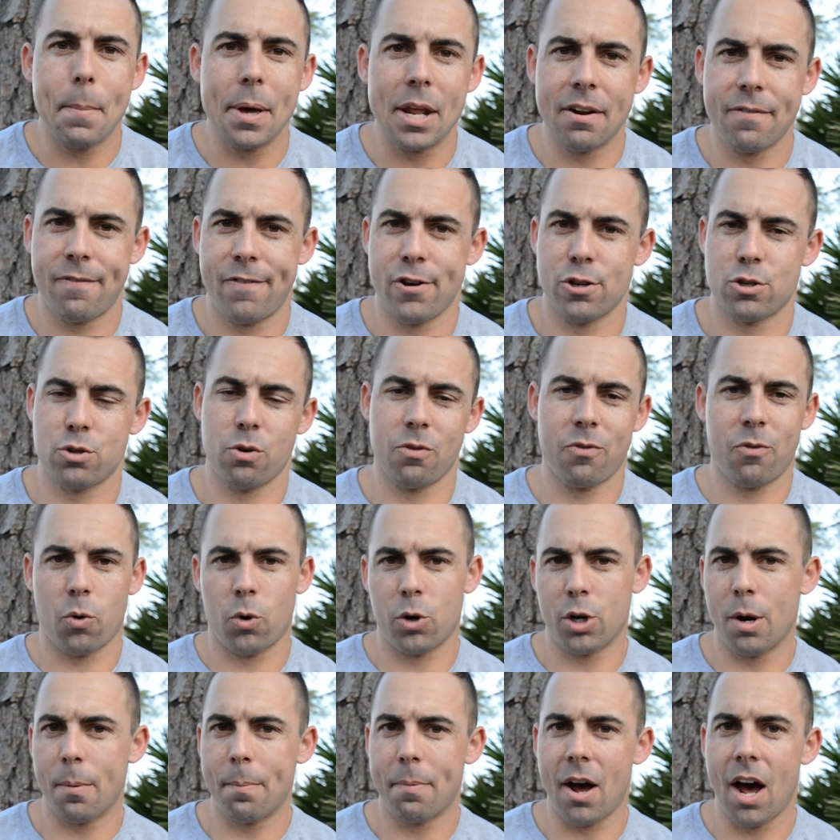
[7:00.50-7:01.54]
beneficial
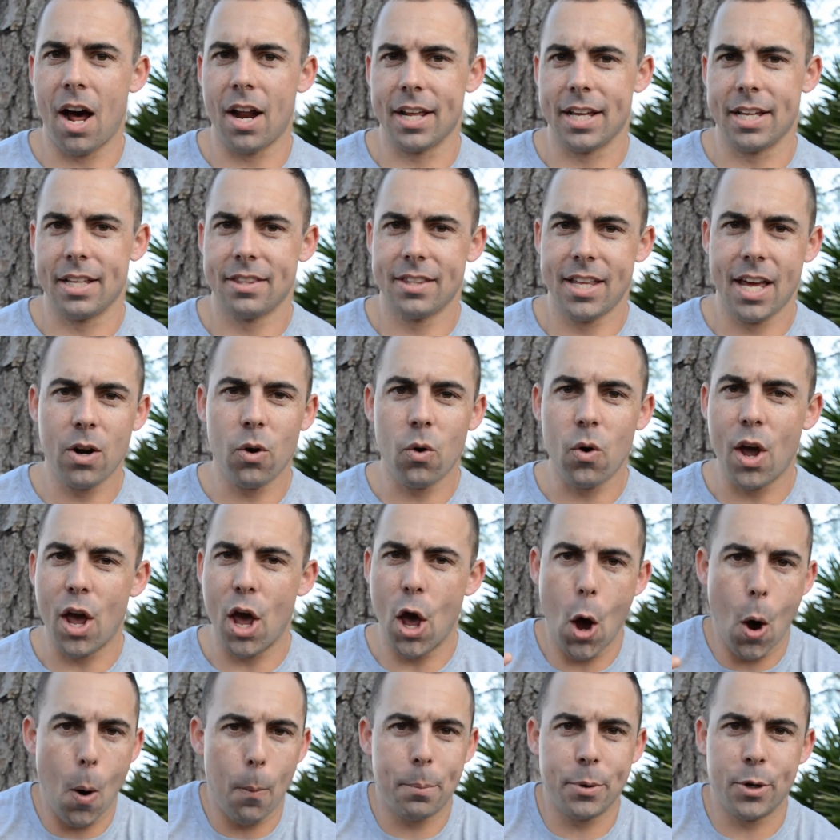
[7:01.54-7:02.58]
for your body. They don't
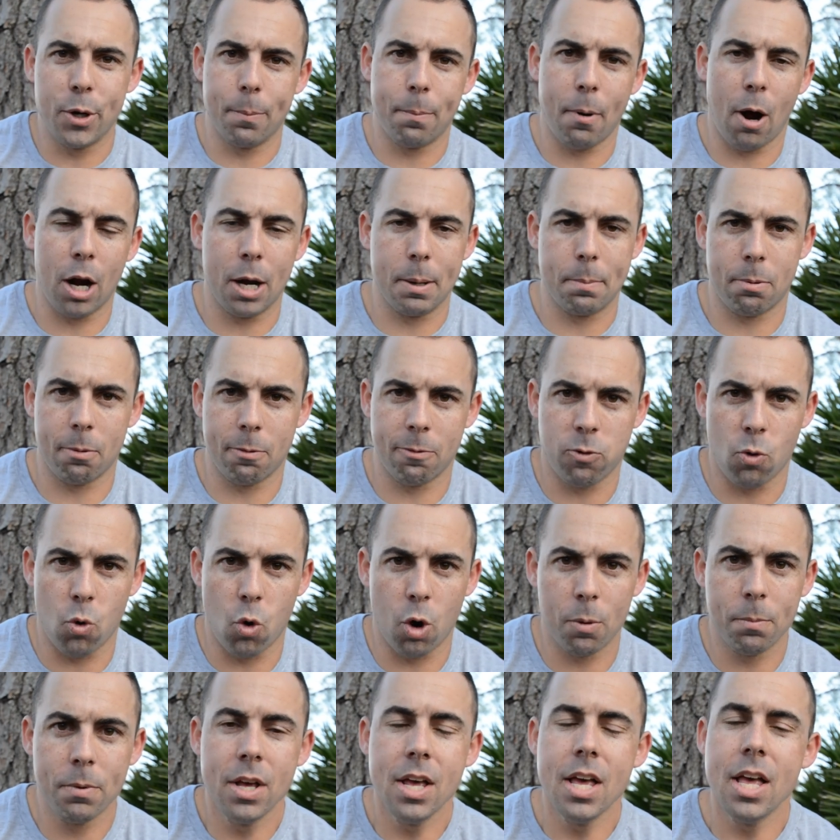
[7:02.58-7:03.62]
help your body
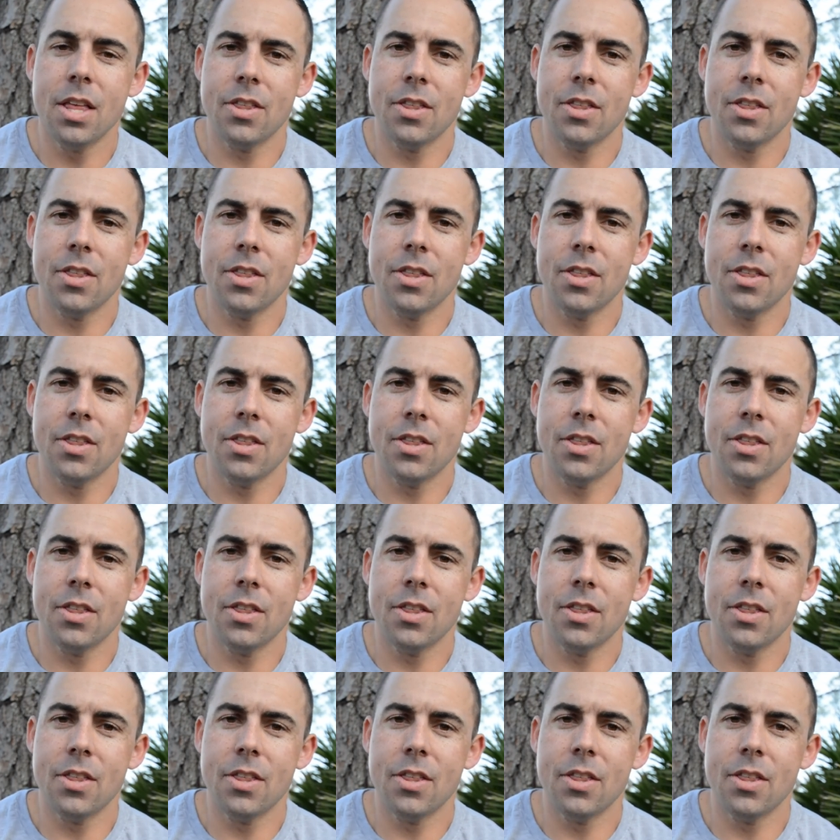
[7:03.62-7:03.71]
perform.